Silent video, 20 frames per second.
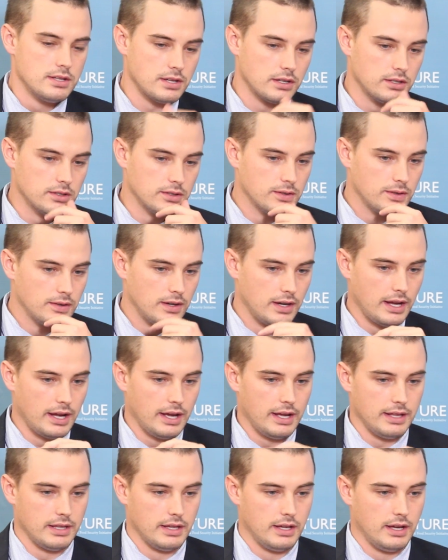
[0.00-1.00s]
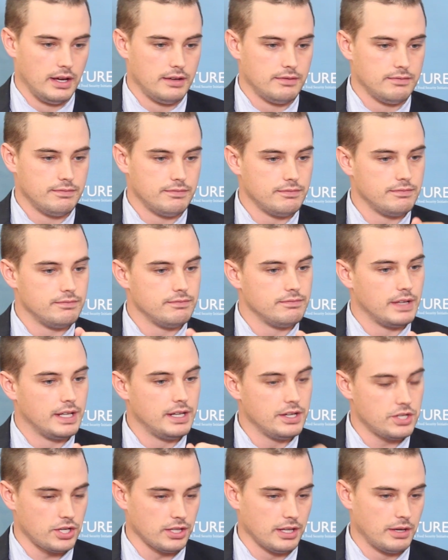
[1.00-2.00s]
So the,
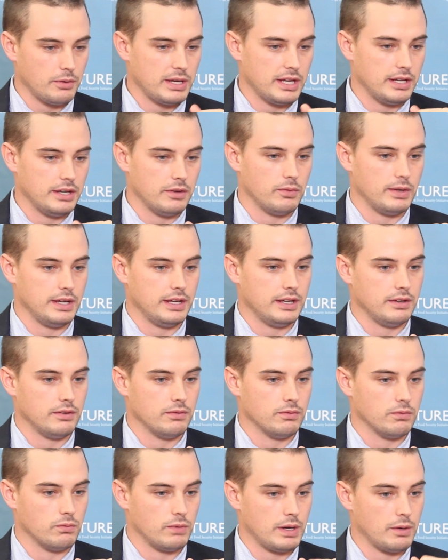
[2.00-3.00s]
initially we, we,